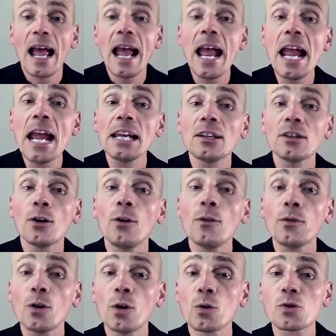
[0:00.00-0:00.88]
And
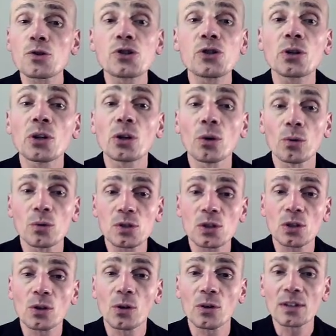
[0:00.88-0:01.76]
of course, you can
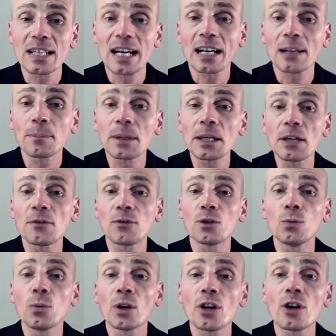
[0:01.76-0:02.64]
also contact me
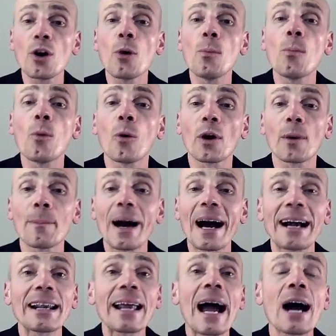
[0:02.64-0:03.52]
if you want to know more
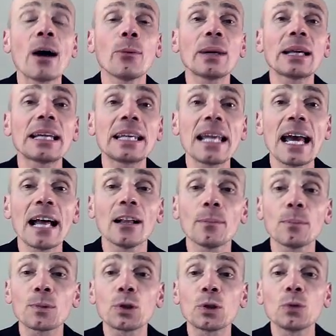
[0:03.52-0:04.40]
about how we can
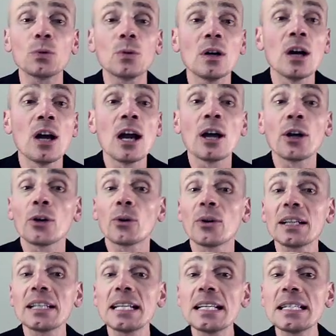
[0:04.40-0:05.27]
help you,
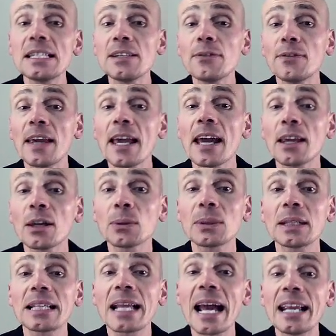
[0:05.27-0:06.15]
your intensive care
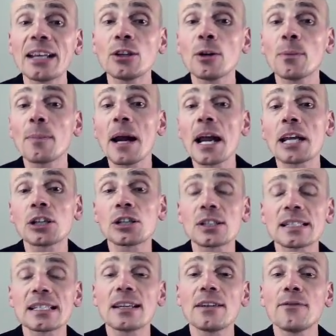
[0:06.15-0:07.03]
unit, and your
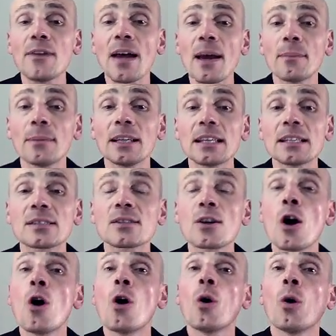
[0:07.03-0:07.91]
patients and
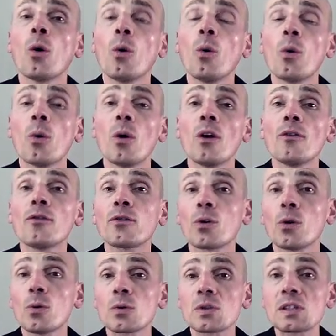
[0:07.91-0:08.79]
families. Or,
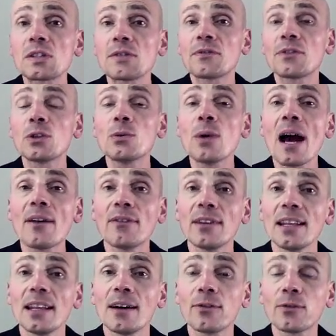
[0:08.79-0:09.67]
of course, if you
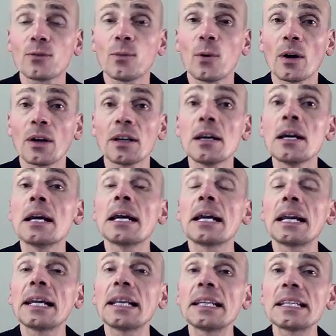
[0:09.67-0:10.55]
have a loved one
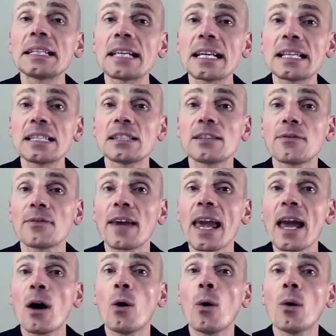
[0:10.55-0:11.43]
in intensive
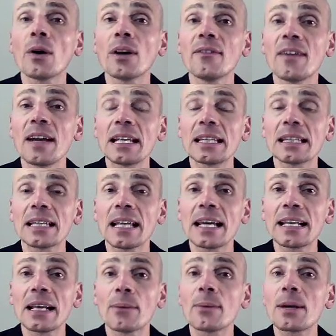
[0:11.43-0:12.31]
care on a
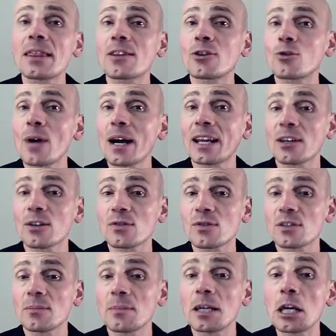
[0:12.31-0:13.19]
ventilator with
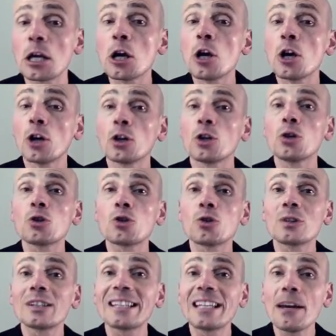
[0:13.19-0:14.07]
tracheostomy, you
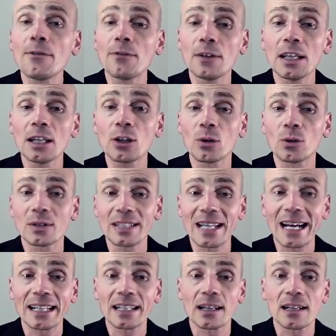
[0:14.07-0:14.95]
should definitely
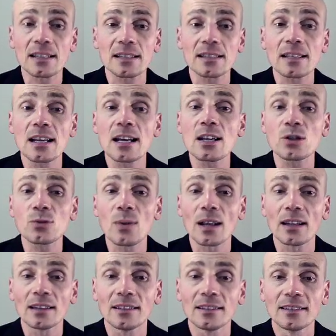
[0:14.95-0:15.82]
contact us as
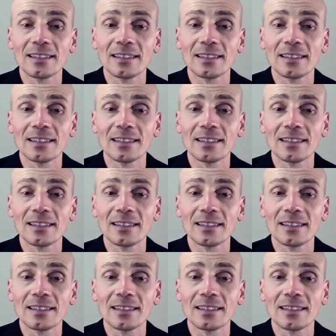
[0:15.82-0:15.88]
well.